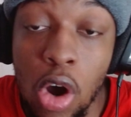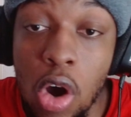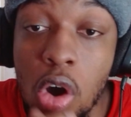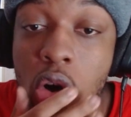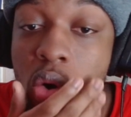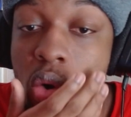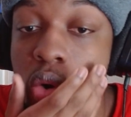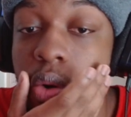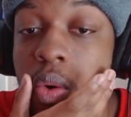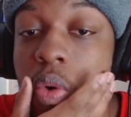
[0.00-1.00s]

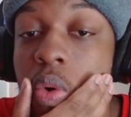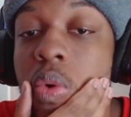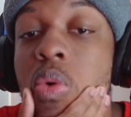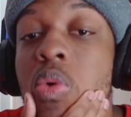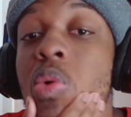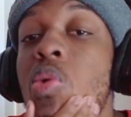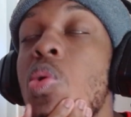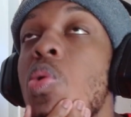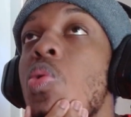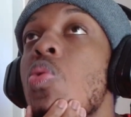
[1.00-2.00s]
Oh,
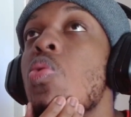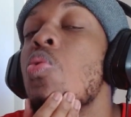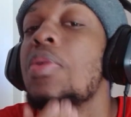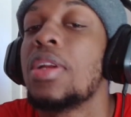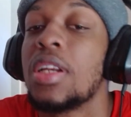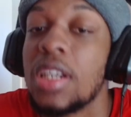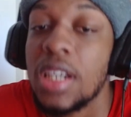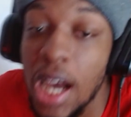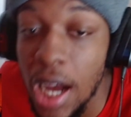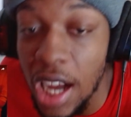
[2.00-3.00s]

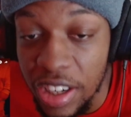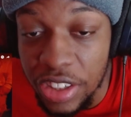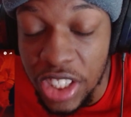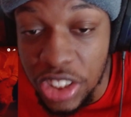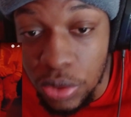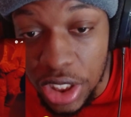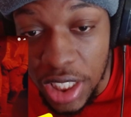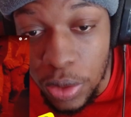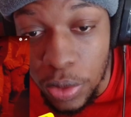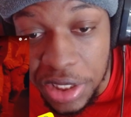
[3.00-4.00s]
nah. Did you just
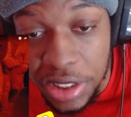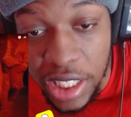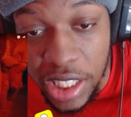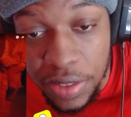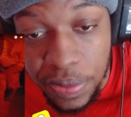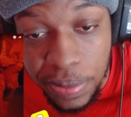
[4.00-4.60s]
hear what he said?